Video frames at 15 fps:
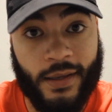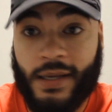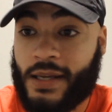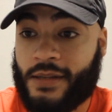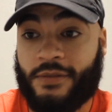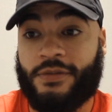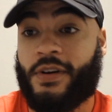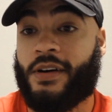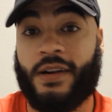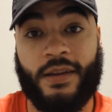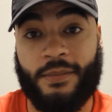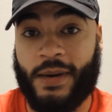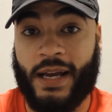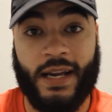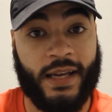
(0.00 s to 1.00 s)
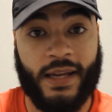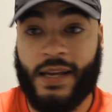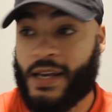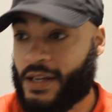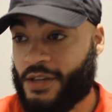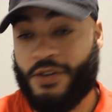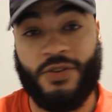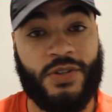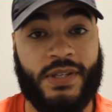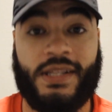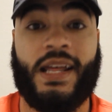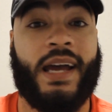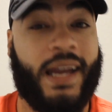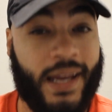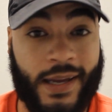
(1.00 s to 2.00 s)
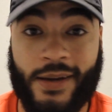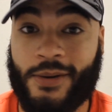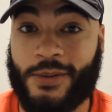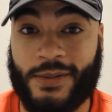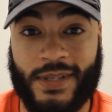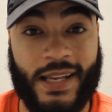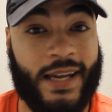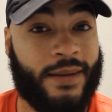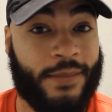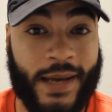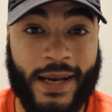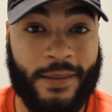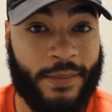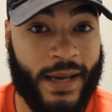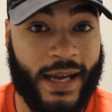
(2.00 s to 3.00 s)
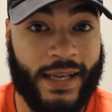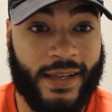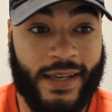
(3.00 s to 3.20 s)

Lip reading: He hasn't fought anybody that uses the angles like Manny Pacquiao.